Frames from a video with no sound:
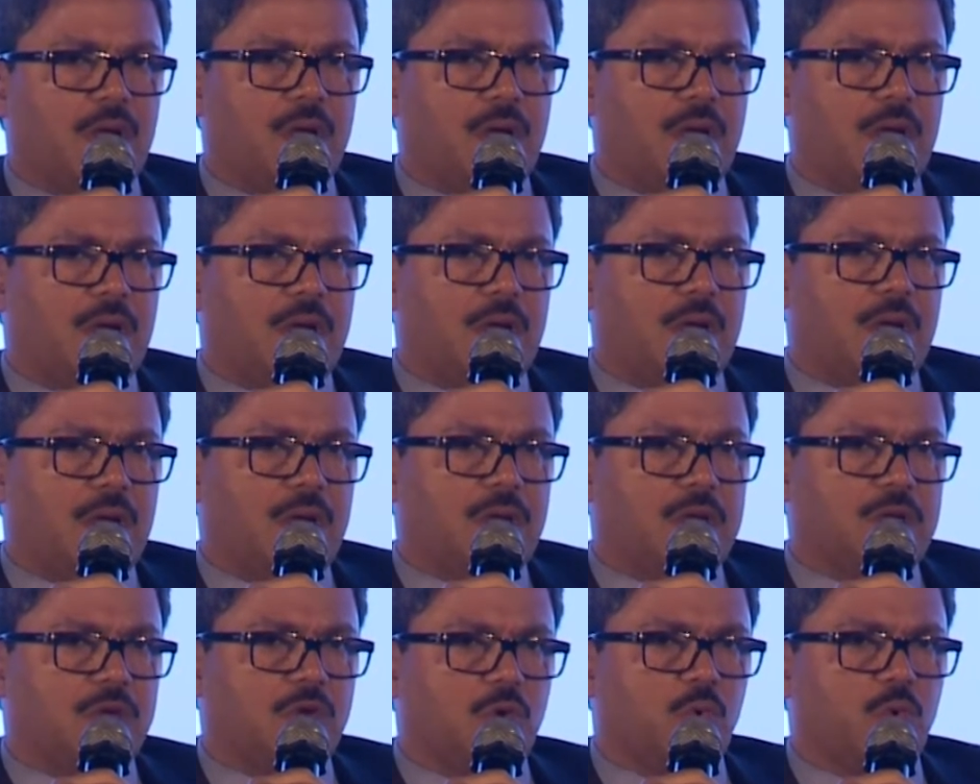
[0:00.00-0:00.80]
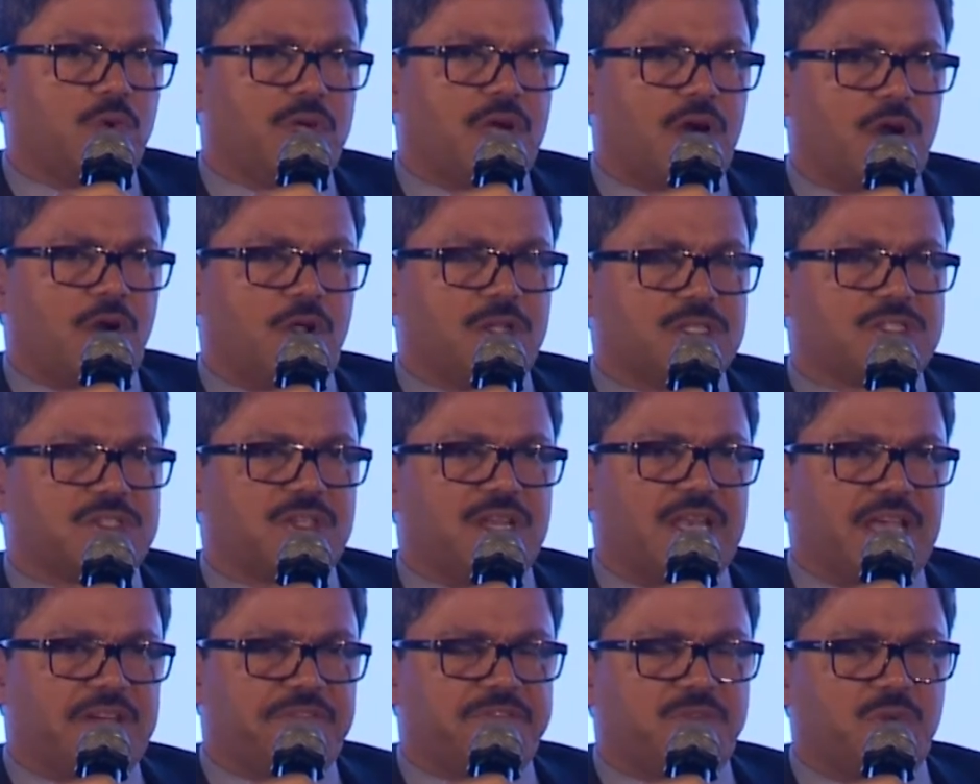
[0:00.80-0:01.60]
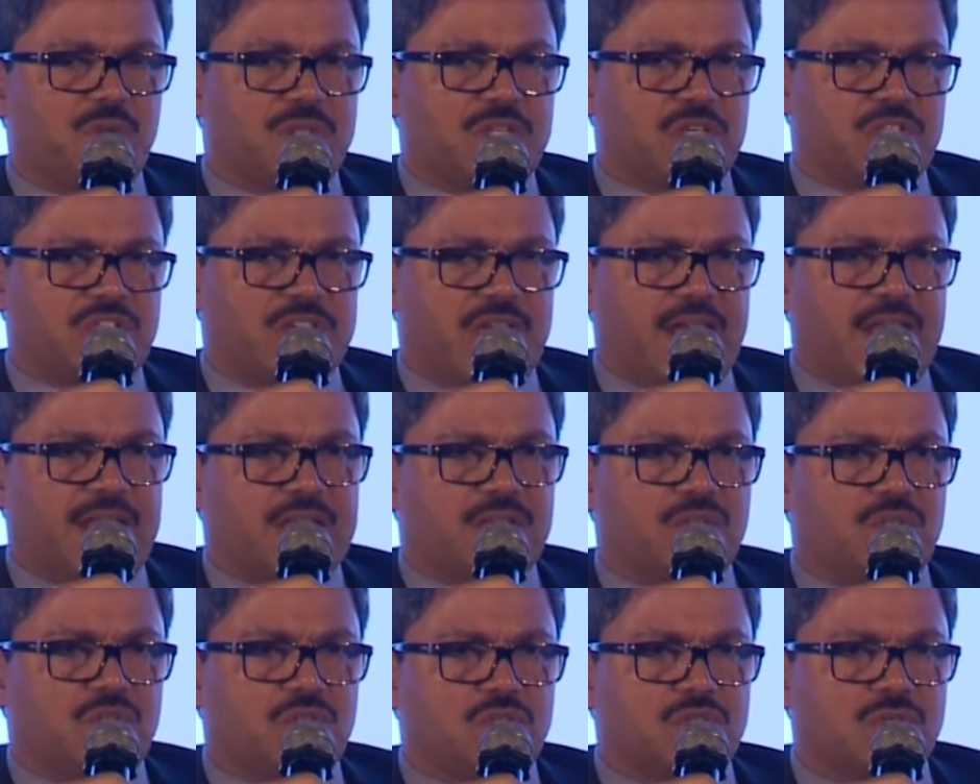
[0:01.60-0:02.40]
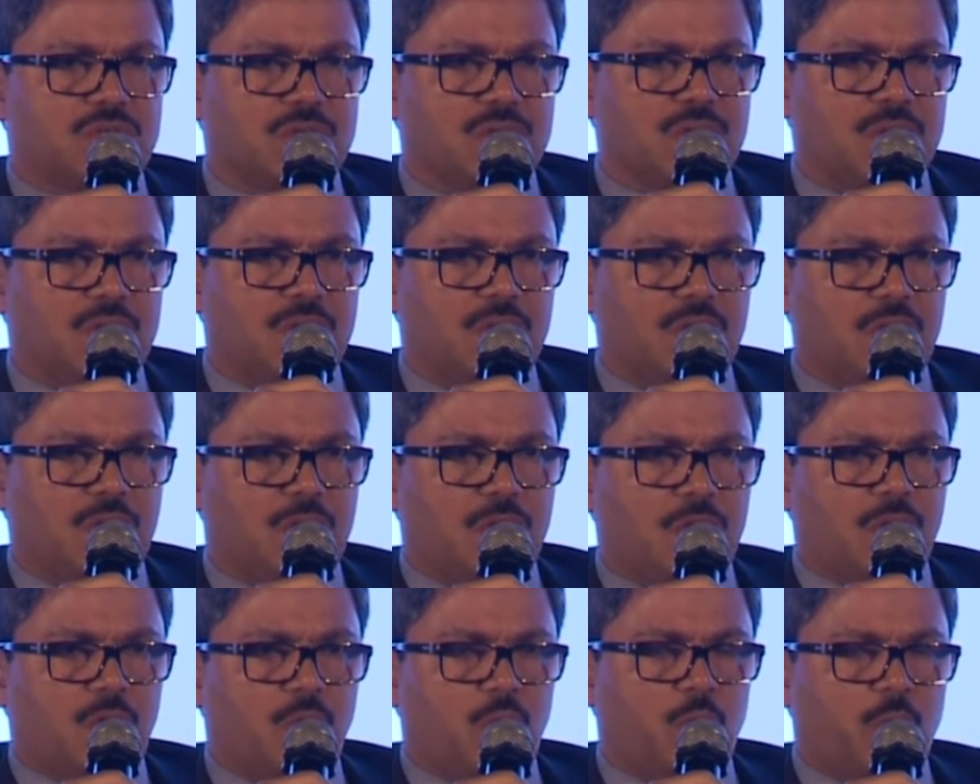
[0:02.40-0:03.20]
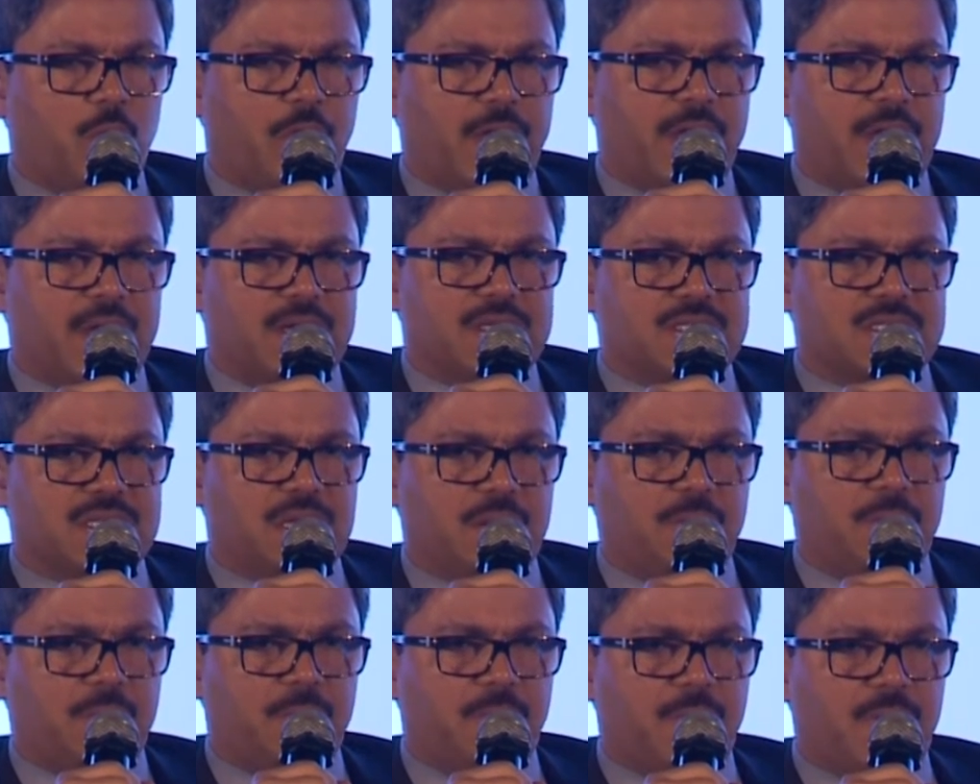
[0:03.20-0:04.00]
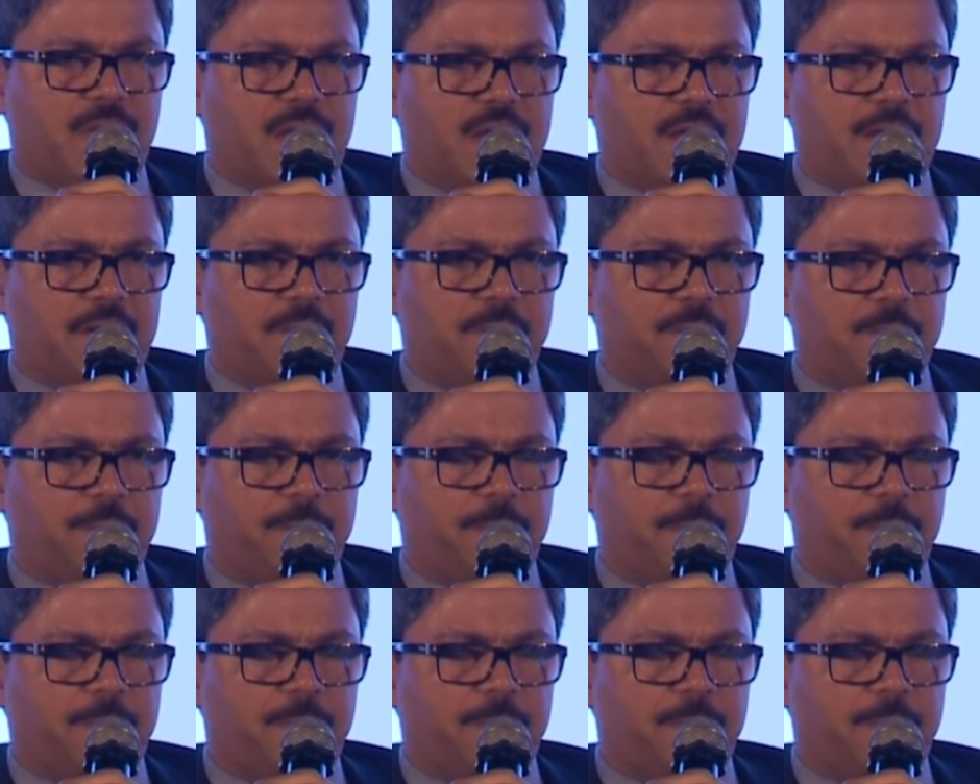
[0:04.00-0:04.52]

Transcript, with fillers: Uh, you know, we are also left with a challenge where some uh,